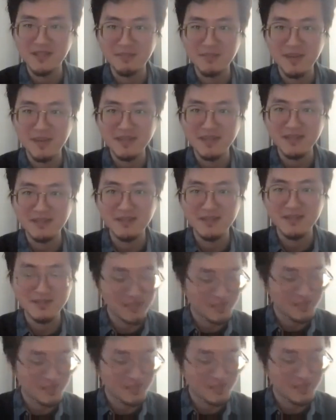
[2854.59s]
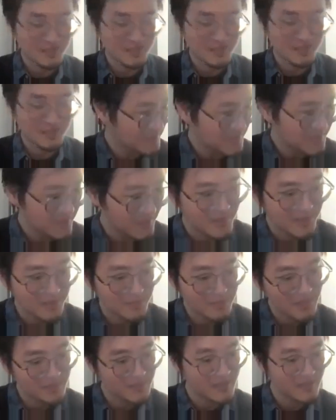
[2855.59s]
and my dealer didn't show up. That was
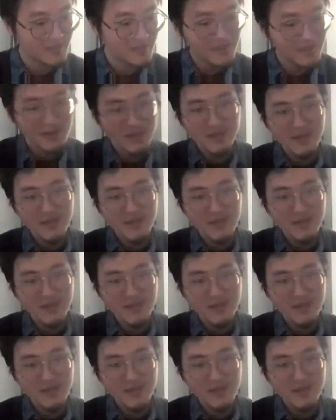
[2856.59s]
a bummer.